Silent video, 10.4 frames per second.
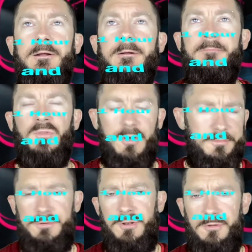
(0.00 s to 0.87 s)
Not
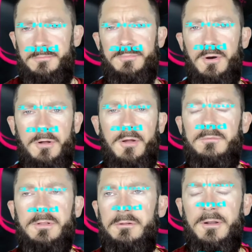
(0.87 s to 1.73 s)

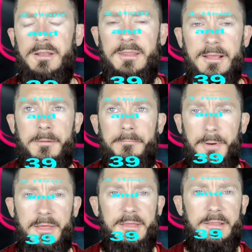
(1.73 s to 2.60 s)
overly or anything,
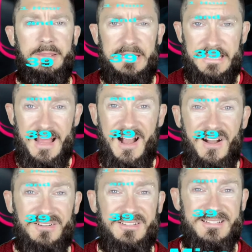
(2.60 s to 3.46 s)
but the
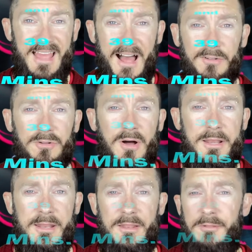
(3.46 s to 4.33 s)
character
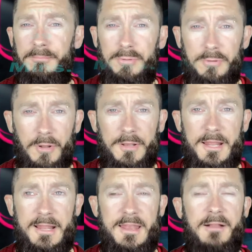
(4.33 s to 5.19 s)
outline and the plot
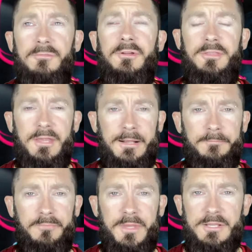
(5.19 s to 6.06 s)
and everything
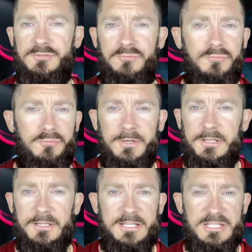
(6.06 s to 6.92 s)
is
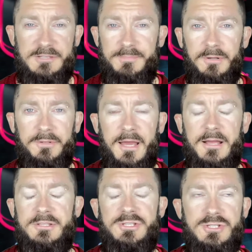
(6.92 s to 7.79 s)
really spilled
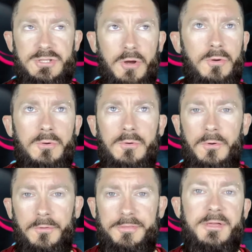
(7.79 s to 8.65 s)
out so
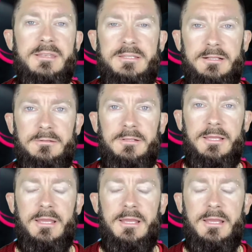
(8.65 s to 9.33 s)
authentically